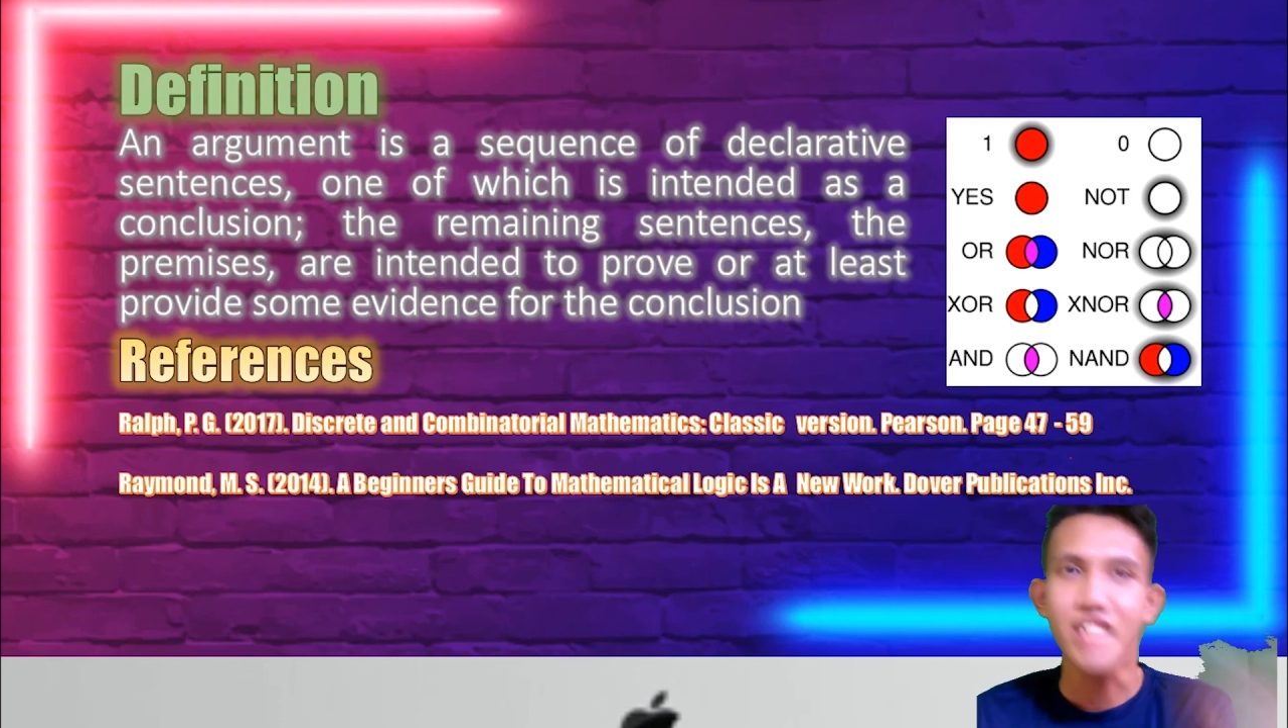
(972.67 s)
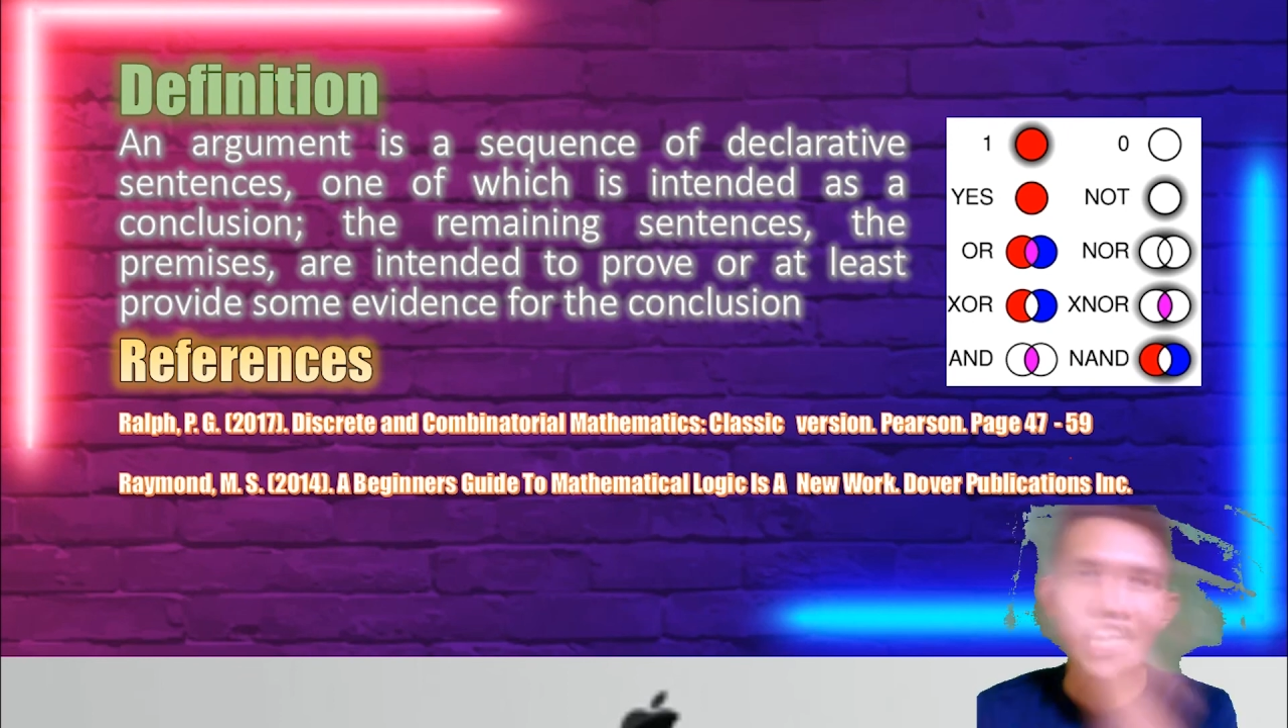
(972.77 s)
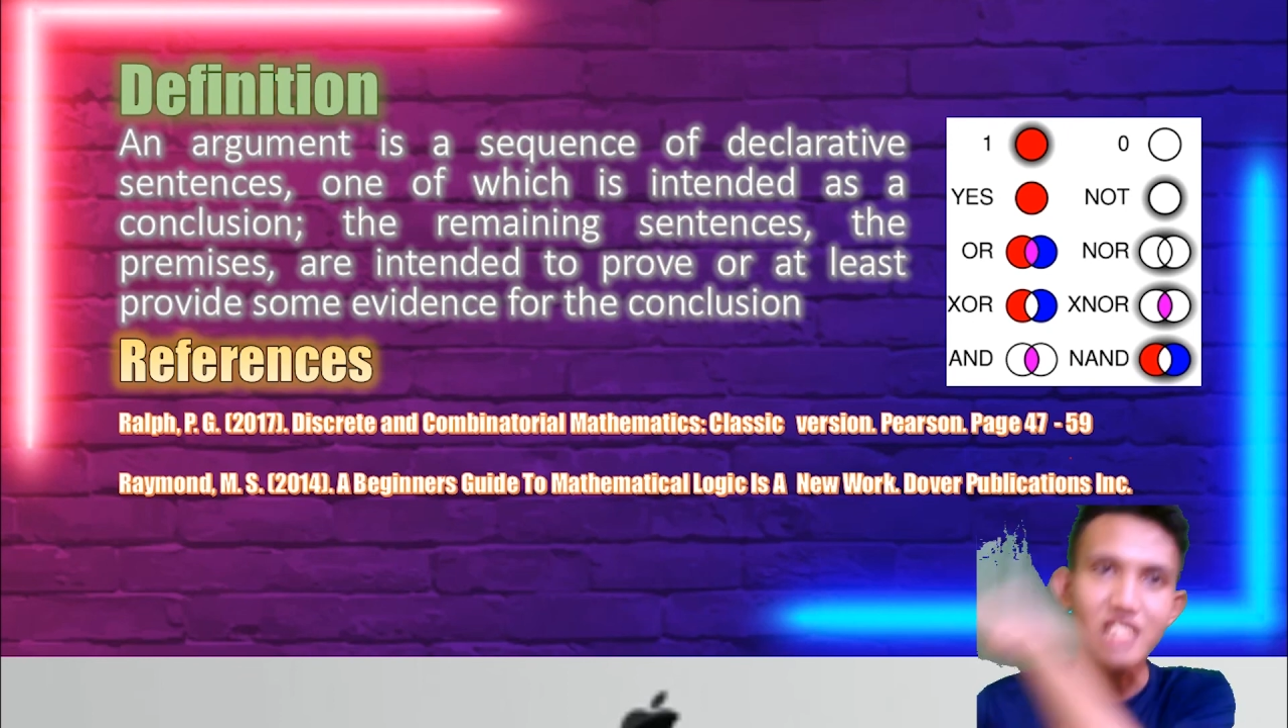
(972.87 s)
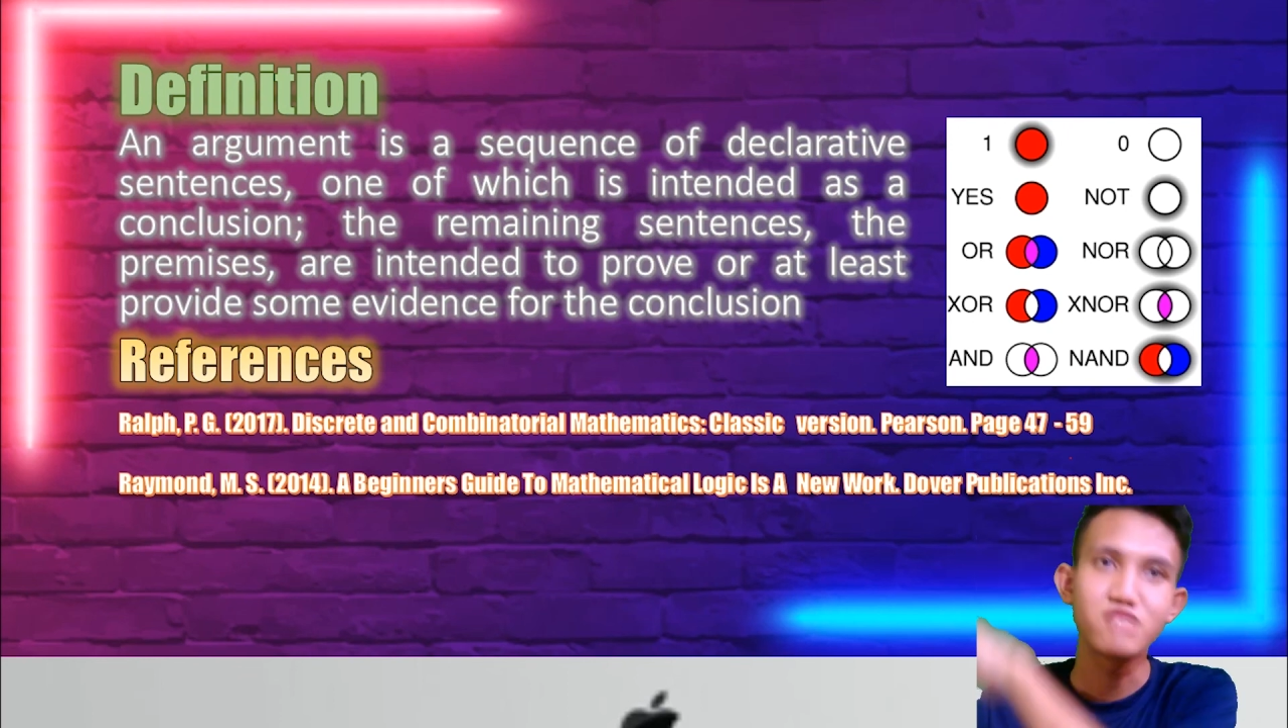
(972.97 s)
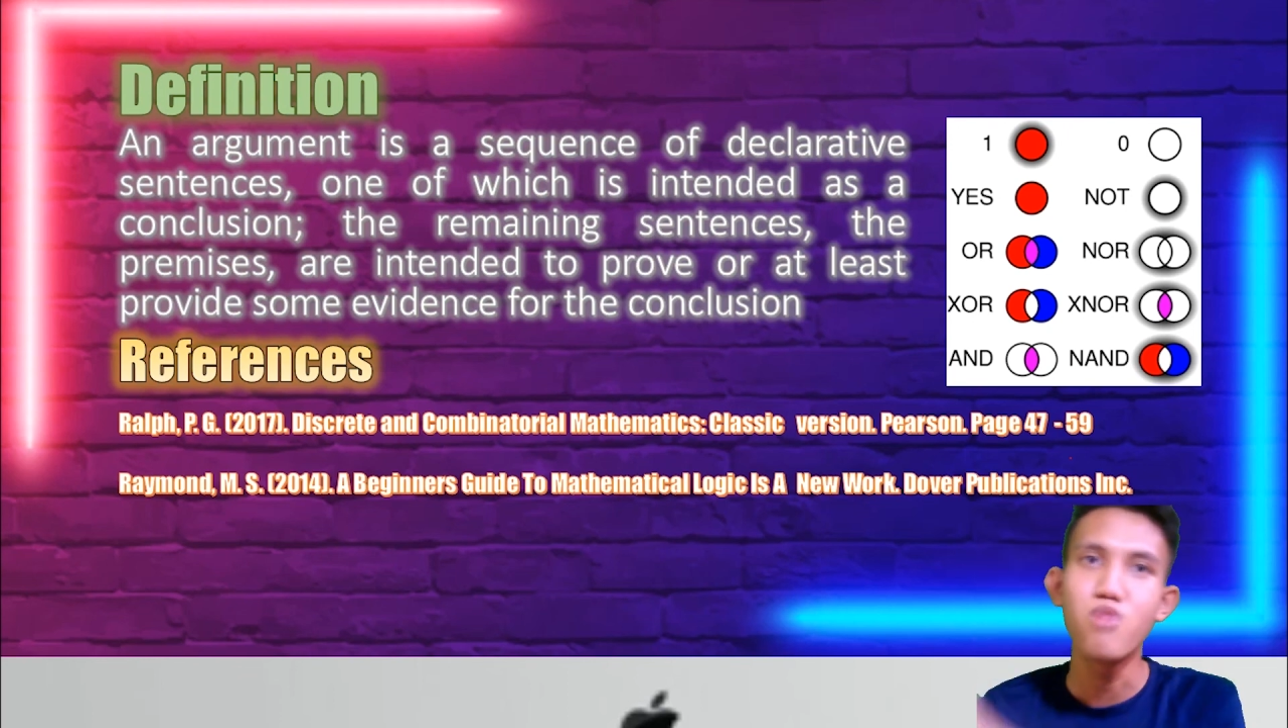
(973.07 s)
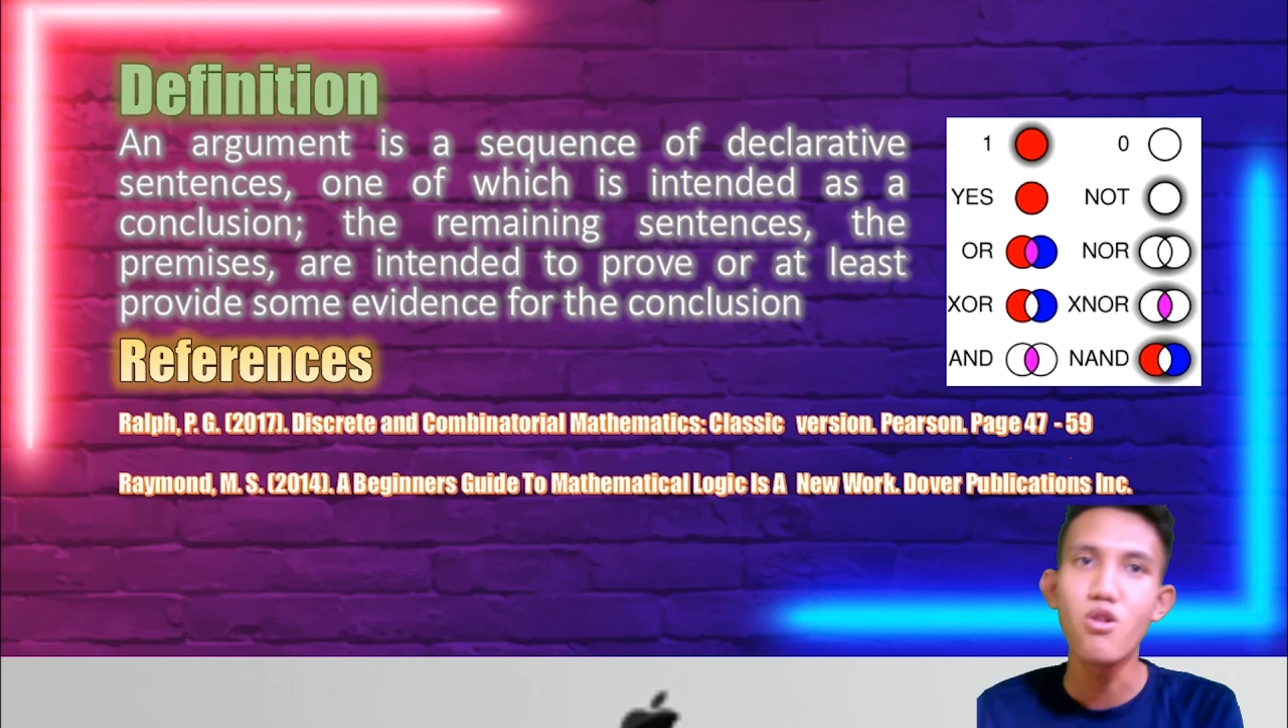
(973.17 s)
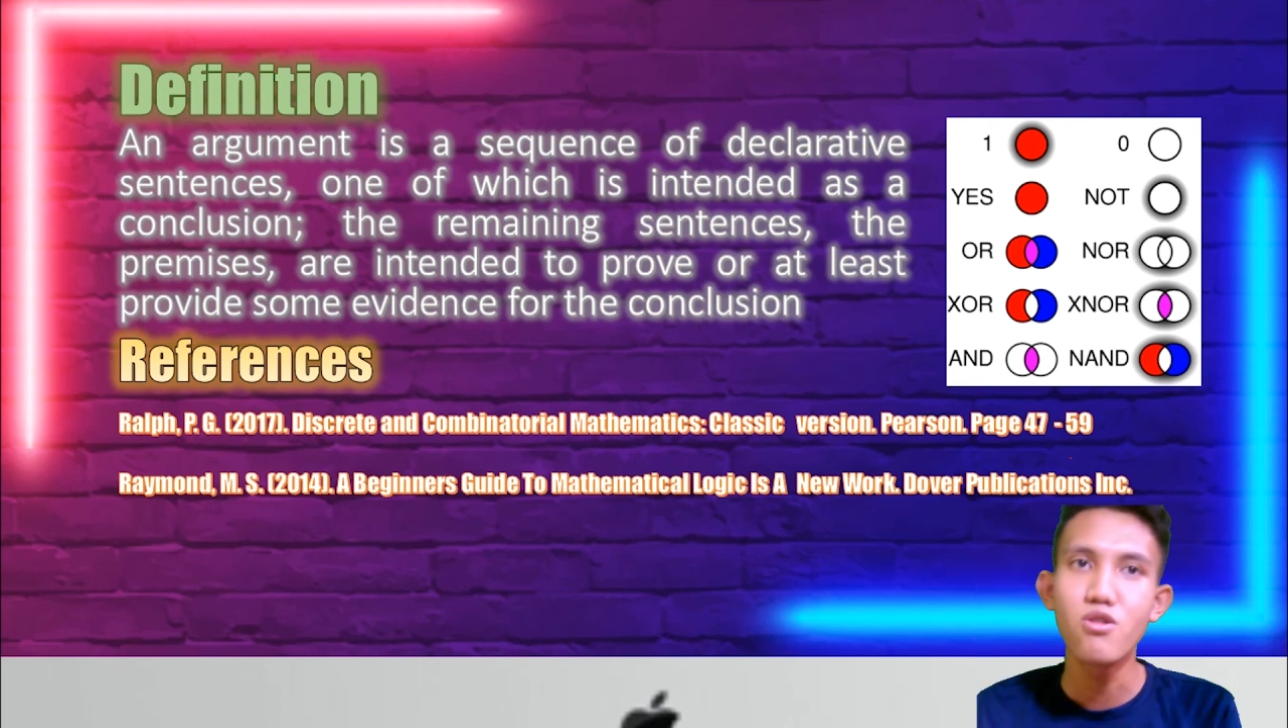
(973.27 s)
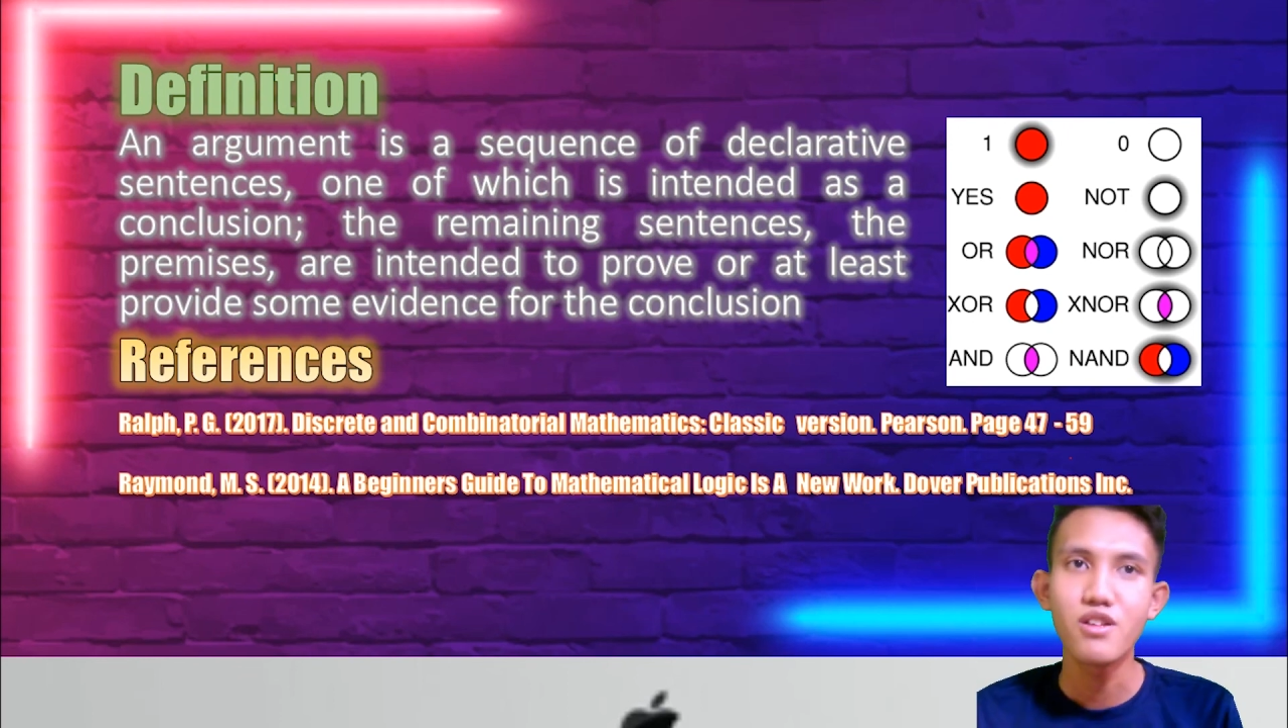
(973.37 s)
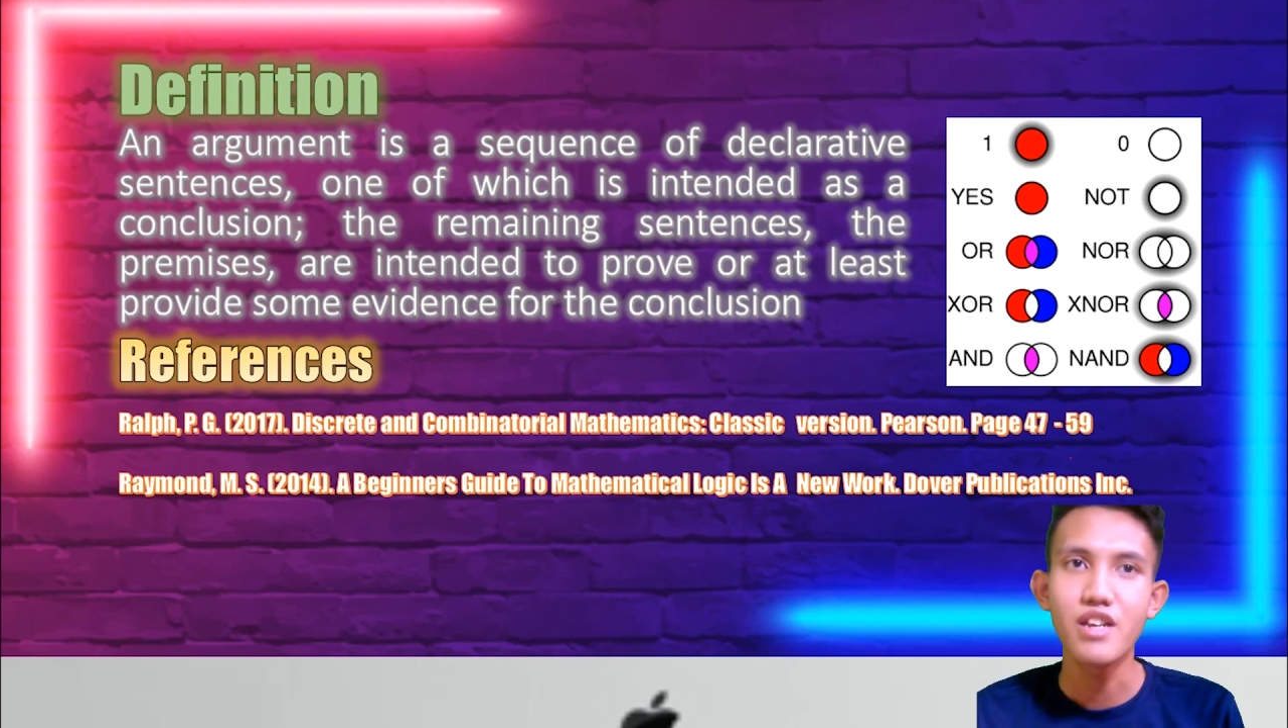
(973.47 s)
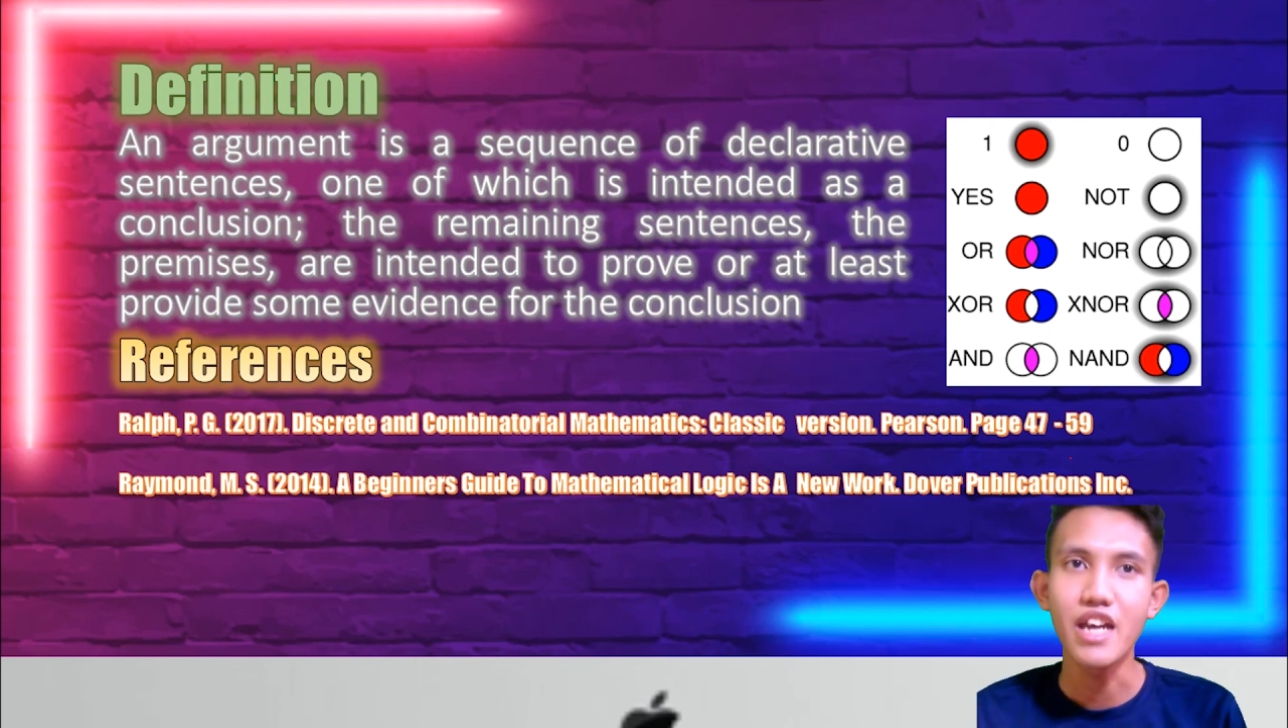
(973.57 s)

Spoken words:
textbook